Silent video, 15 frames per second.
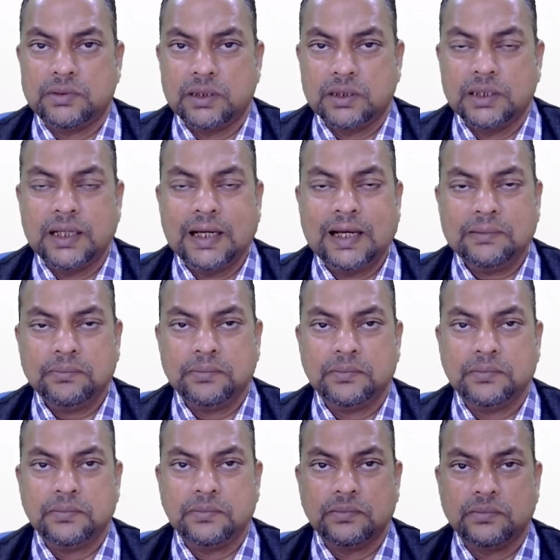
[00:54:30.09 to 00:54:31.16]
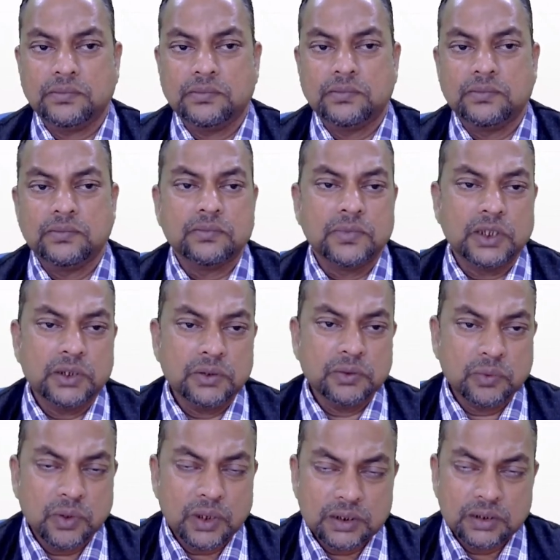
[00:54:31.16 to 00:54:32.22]
the gap
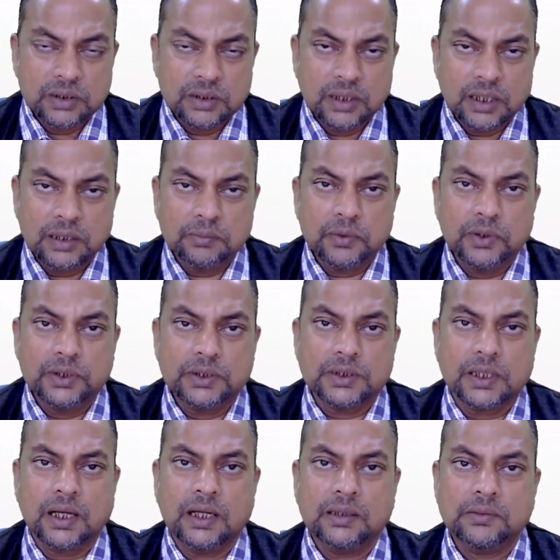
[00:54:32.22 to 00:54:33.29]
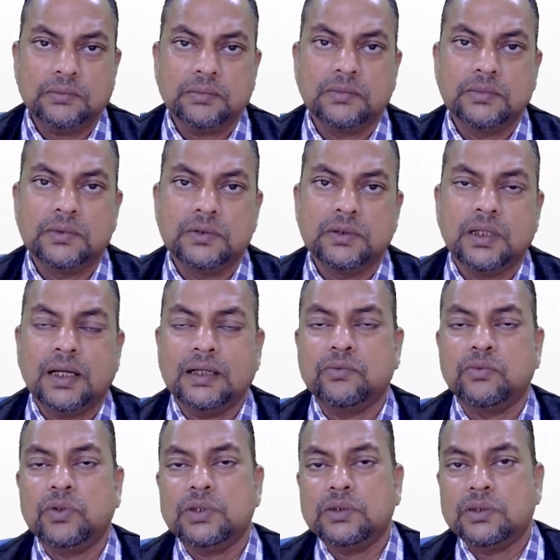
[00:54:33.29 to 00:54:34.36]
between what the employees have
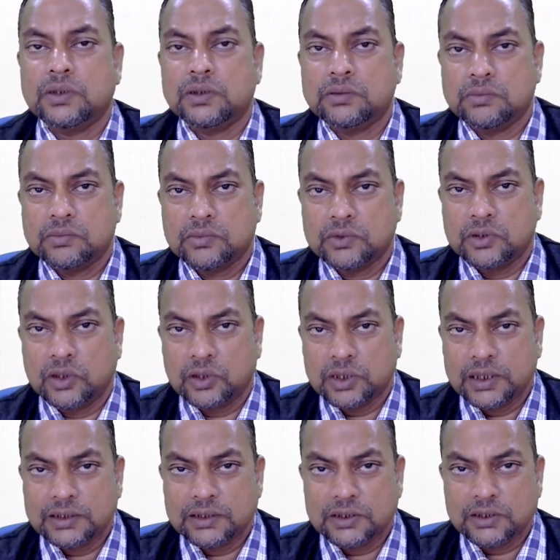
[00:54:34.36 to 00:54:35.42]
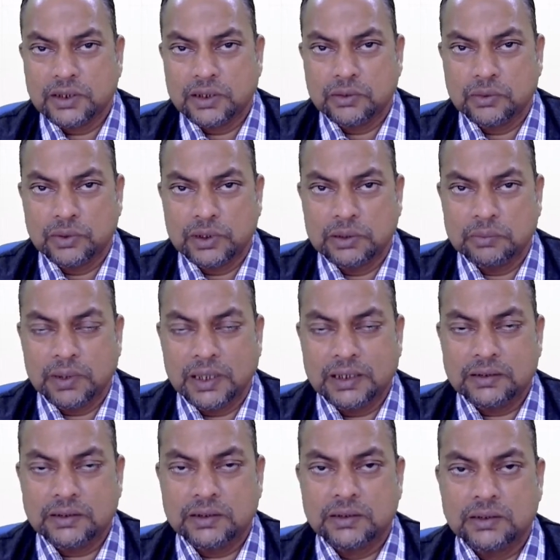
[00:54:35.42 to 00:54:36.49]
and what the organizational role
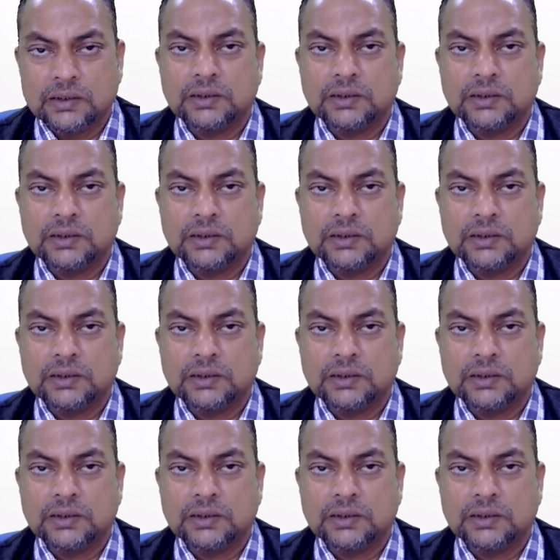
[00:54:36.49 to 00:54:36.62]
demands,